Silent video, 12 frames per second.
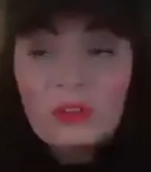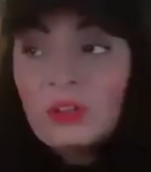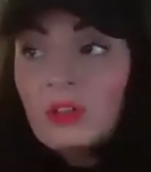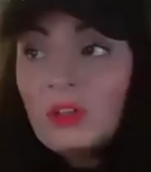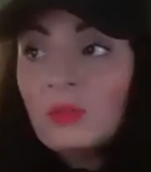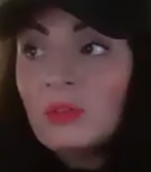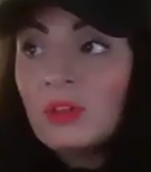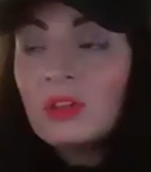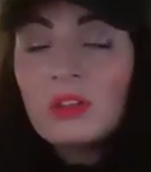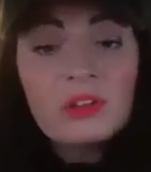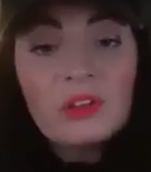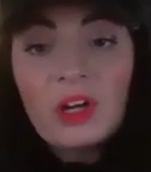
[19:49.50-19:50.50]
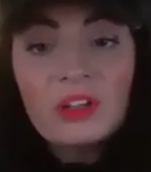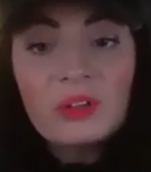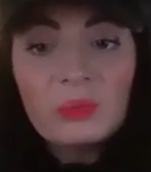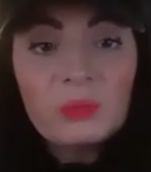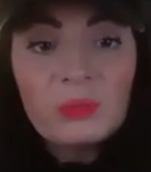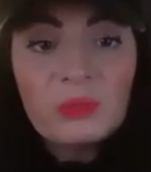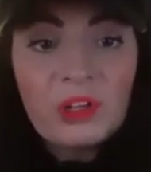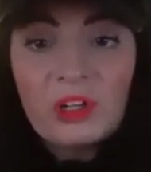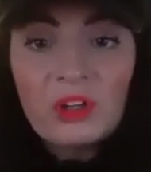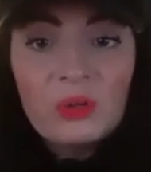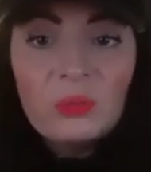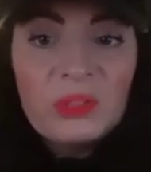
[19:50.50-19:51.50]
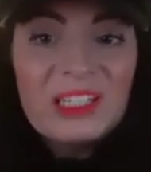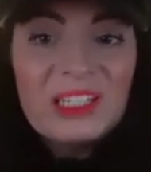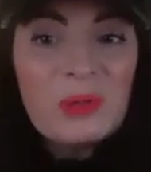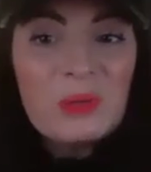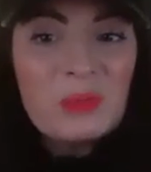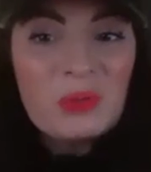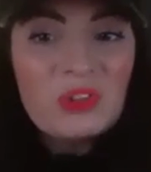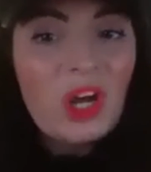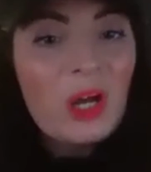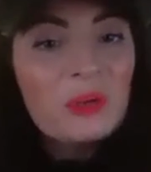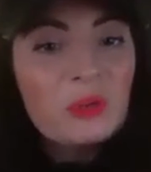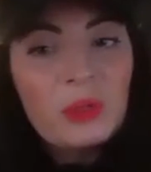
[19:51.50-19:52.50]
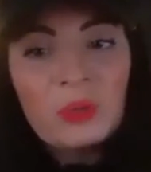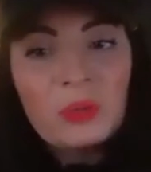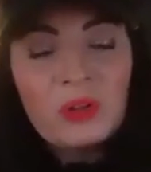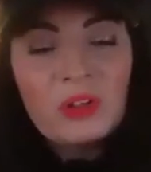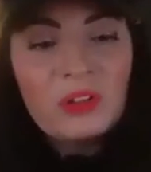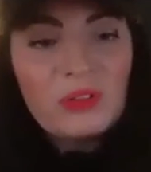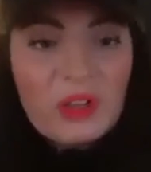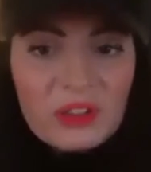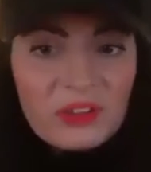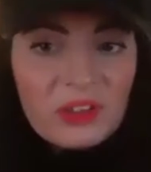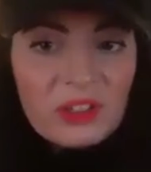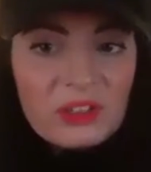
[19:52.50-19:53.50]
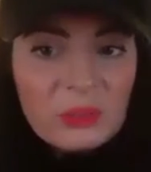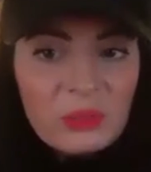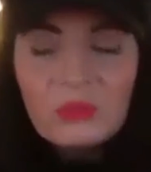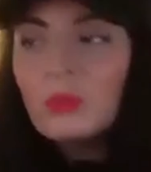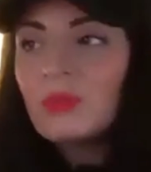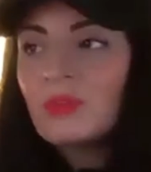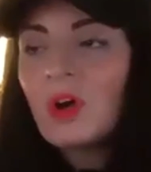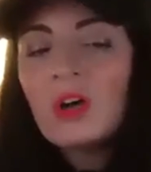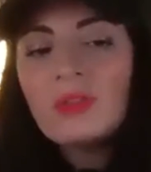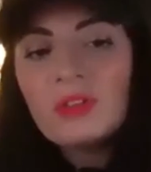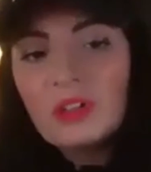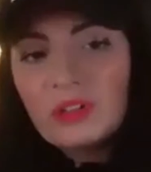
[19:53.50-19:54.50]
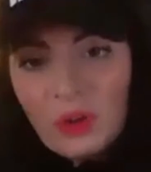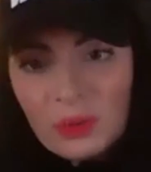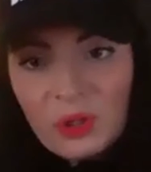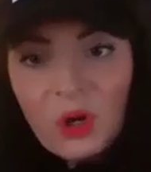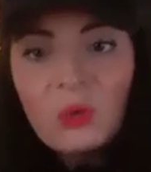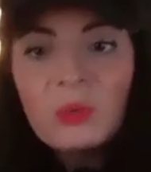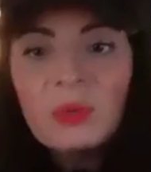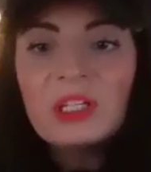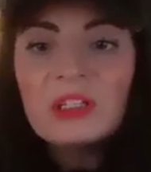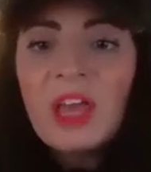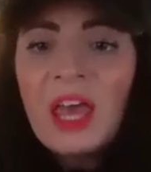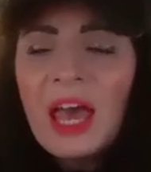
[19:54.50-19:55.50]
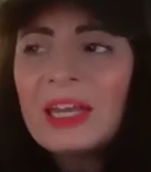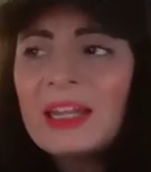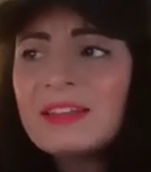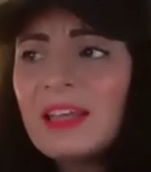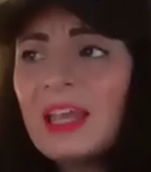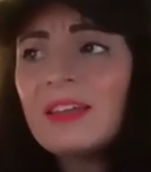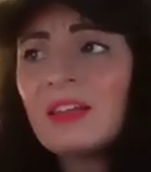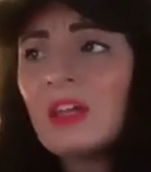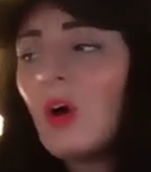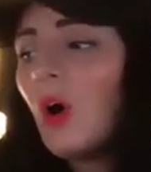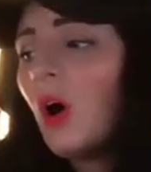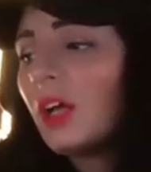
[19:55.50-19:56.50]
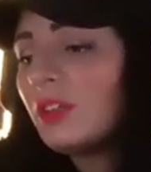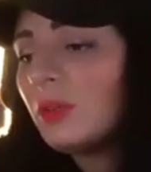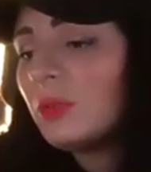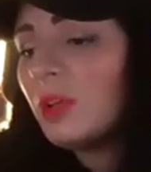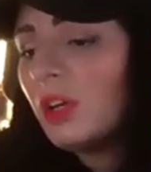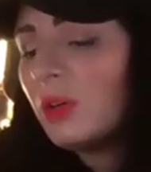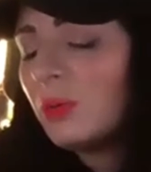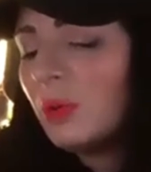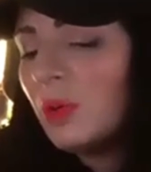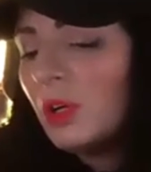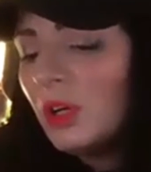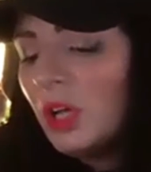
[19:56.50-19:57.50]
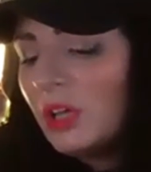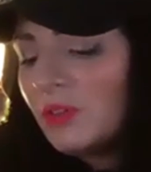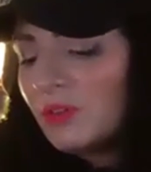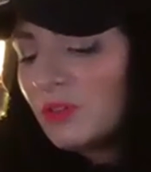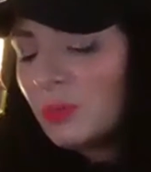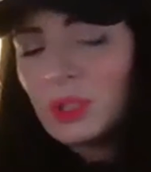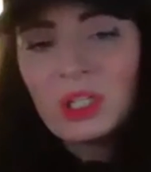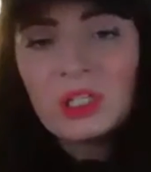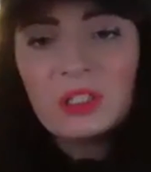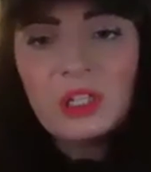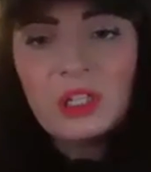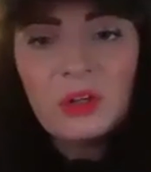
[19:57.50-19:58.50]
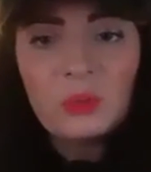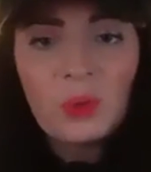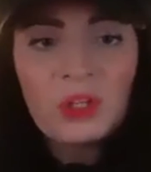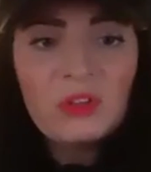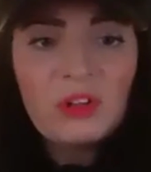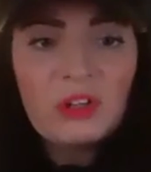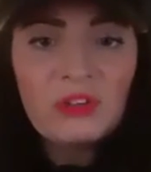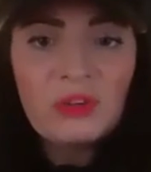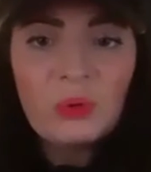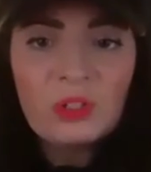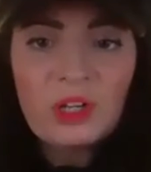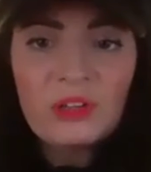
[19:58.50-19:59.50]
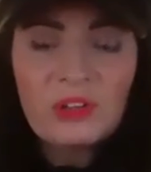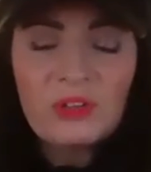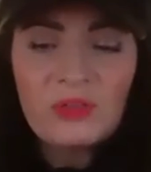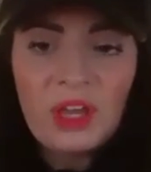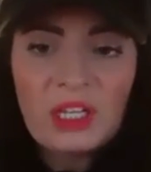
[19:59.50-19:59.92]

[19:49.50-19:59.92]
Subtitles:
you know, these guys said, look, we need a bit more time to be able to put these events in. We've got other things going on. And it takes a lot. I don't know. if everybody knows, when you're actually organizing an event,